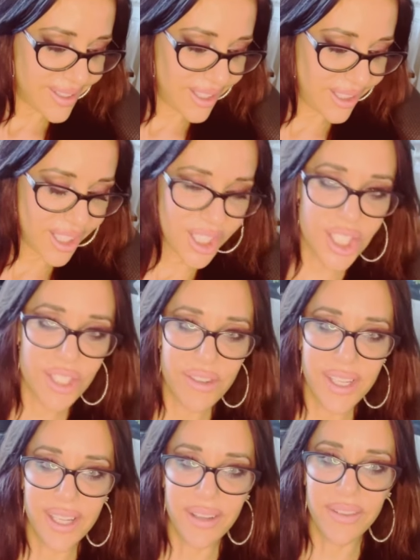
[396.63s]

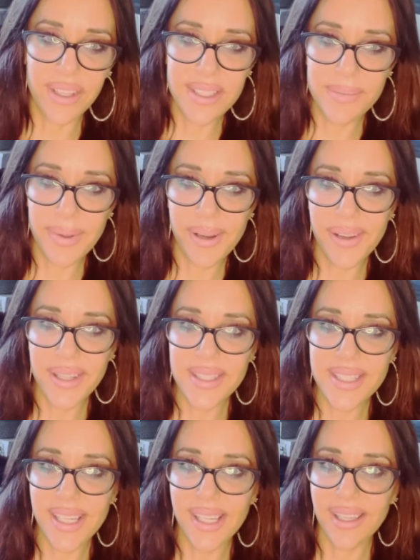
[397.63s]
luxury of
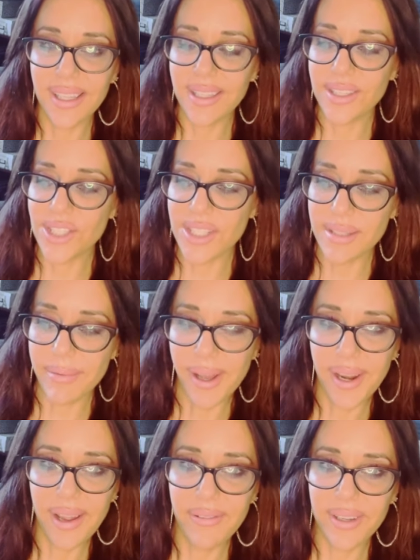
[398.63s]
experiencing just
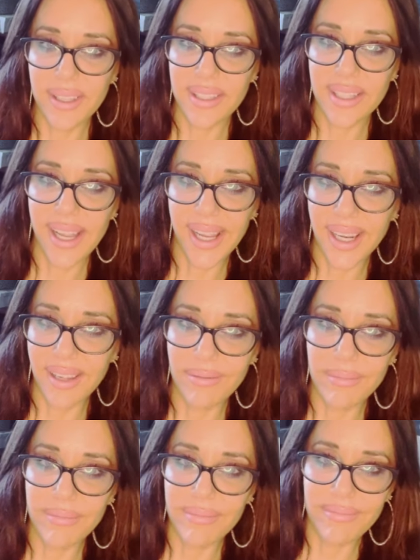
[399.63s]
about every negative
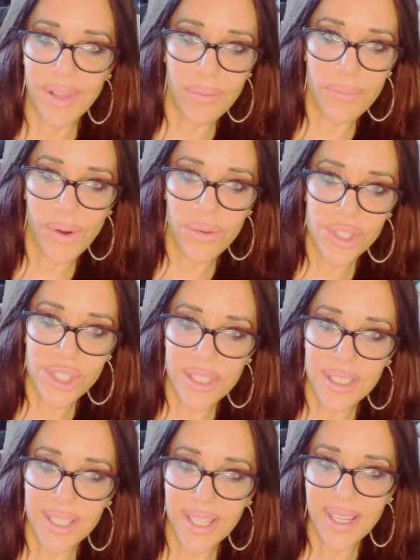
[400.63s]

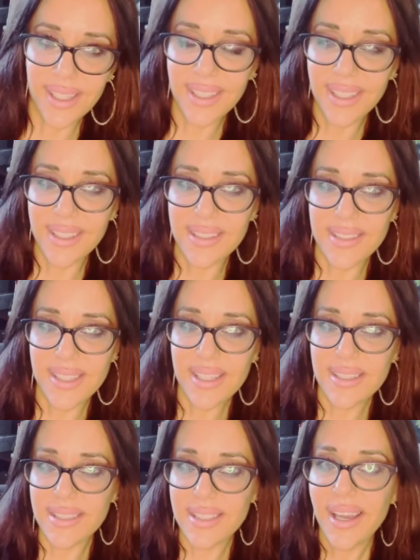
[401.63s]
emotion that exists,